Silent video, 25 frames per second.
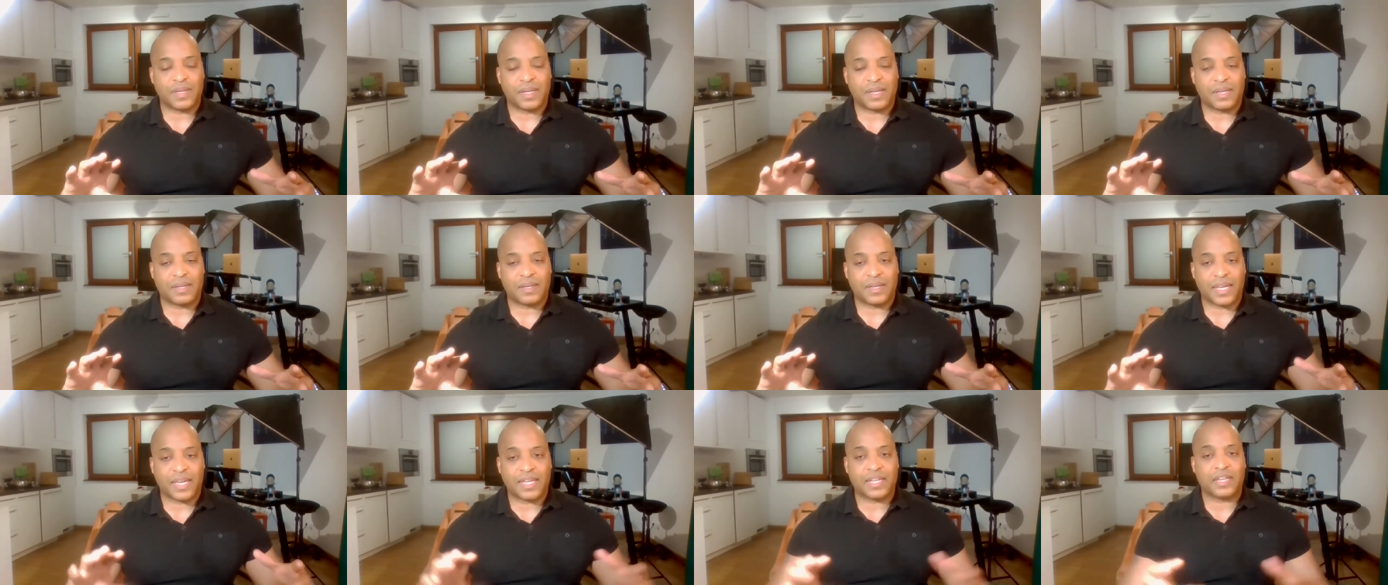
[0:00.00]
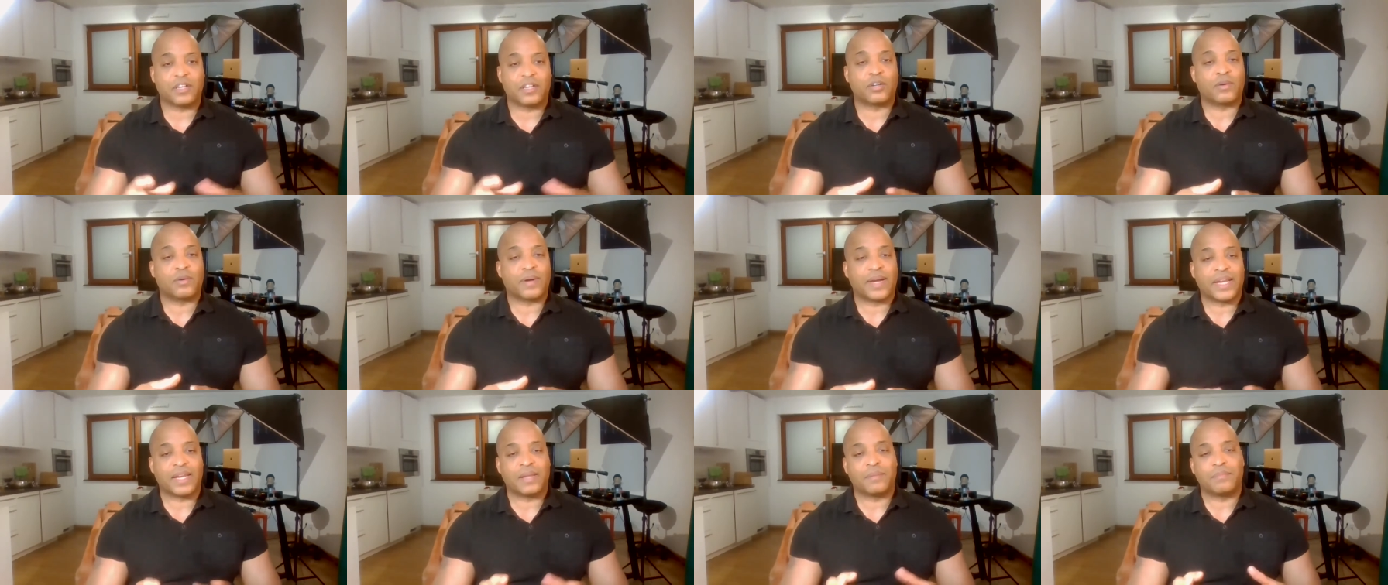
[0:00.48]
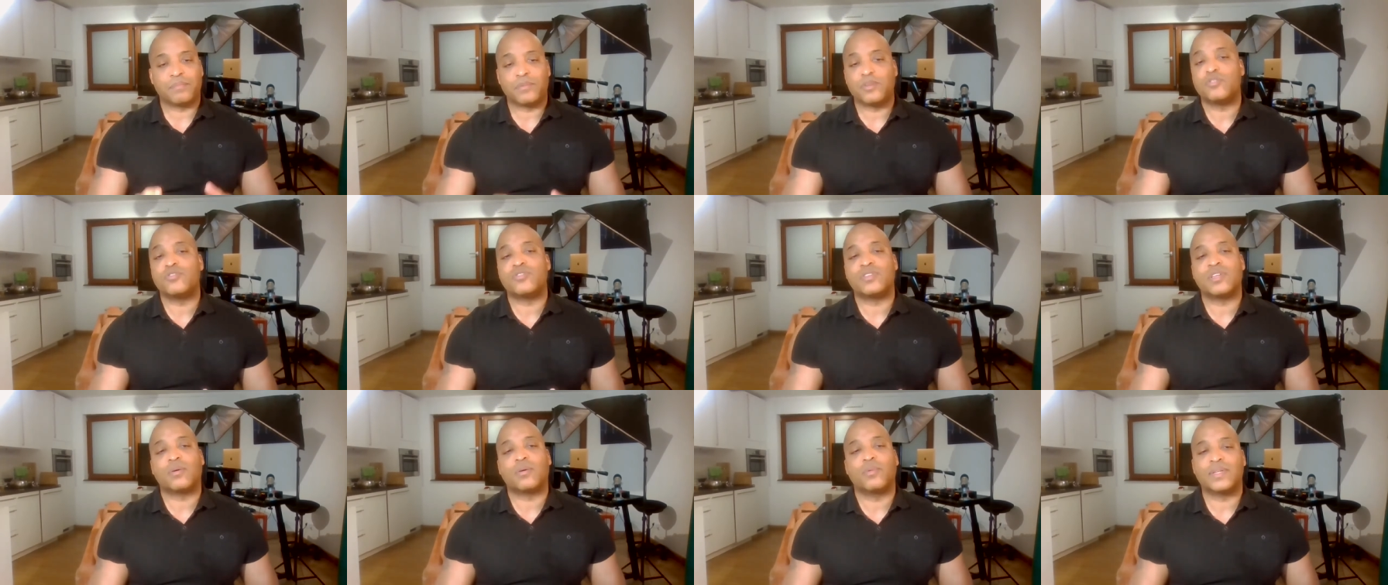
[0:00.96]
uh, integrated
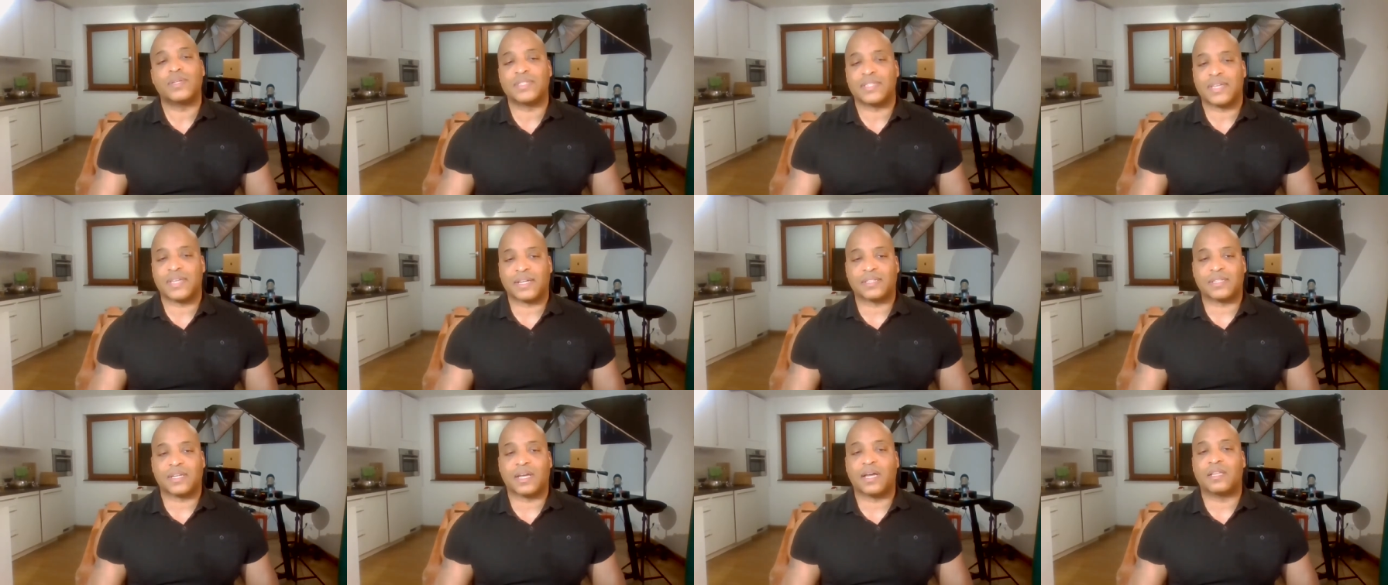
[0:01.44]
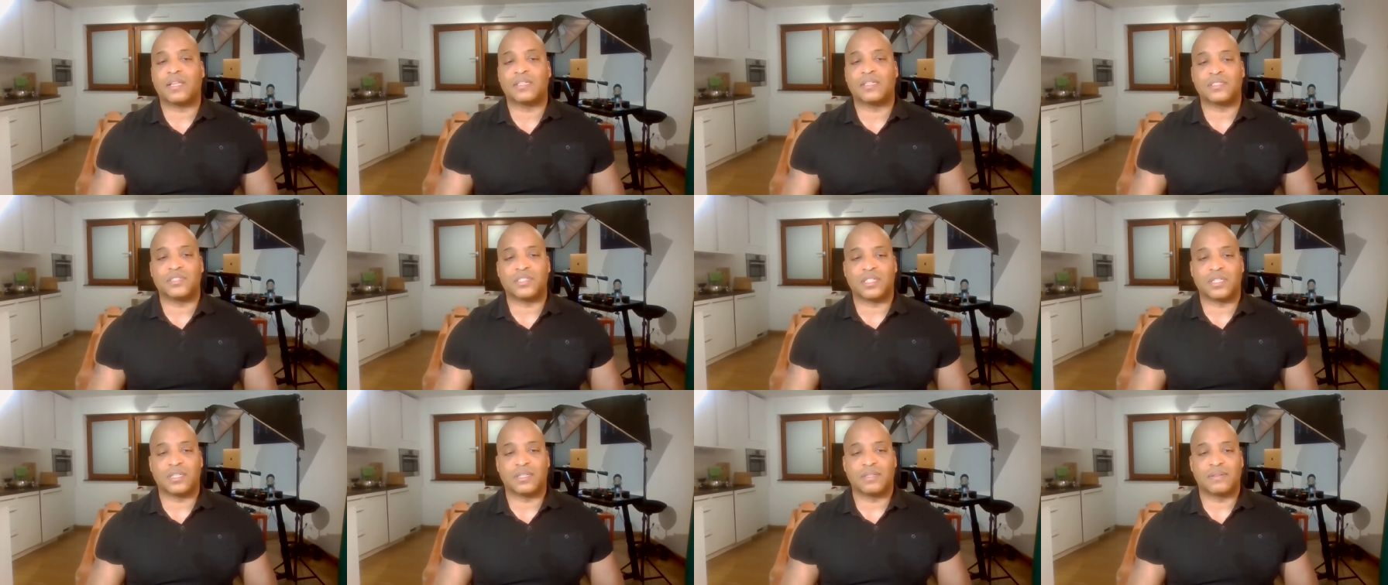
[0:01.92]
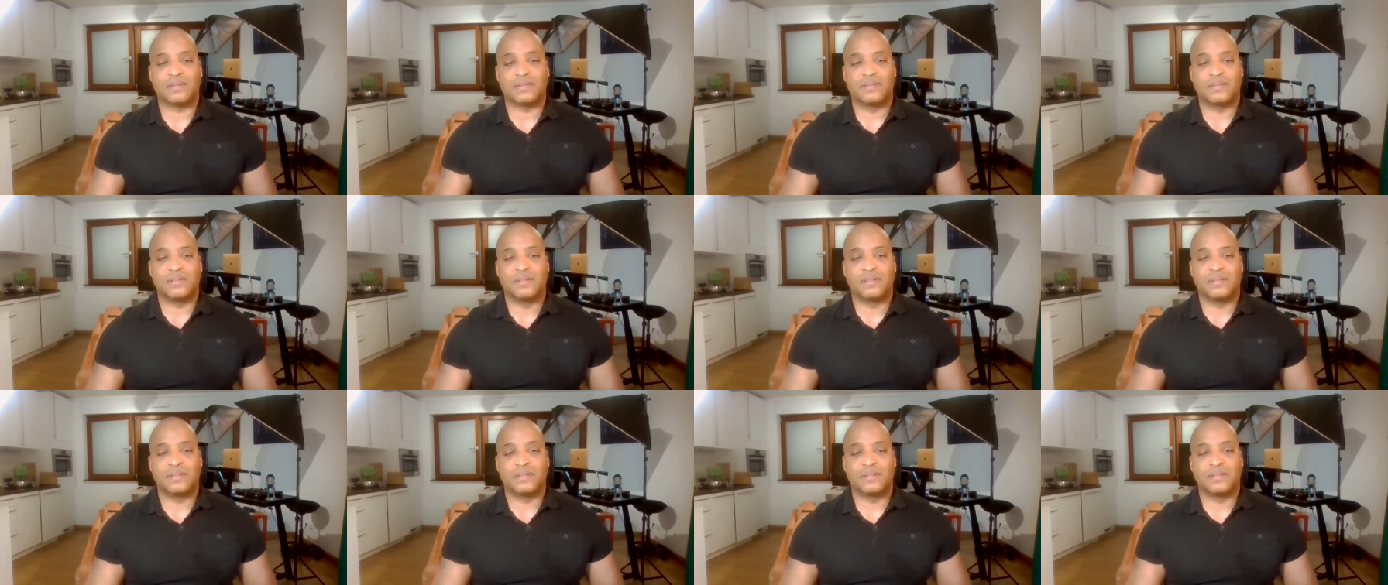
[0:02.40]
music with technology.